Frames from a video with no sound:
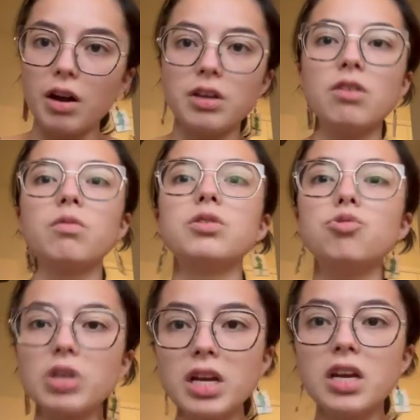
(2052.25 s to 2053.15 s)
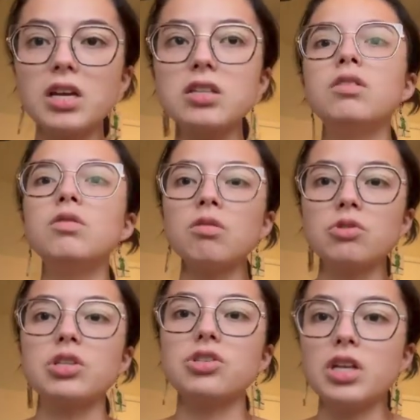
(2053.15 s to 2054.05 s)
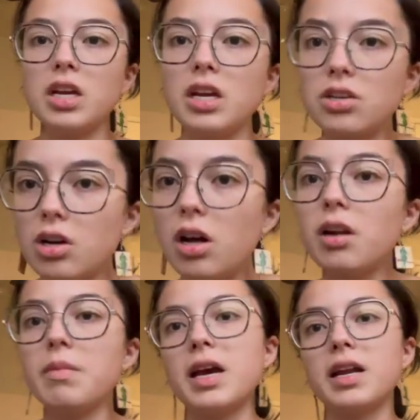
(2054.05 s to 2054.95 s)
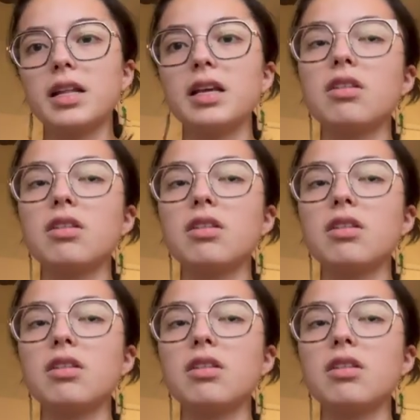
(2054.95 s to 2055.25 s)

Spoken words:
you know, when you change, you don't just change automatically.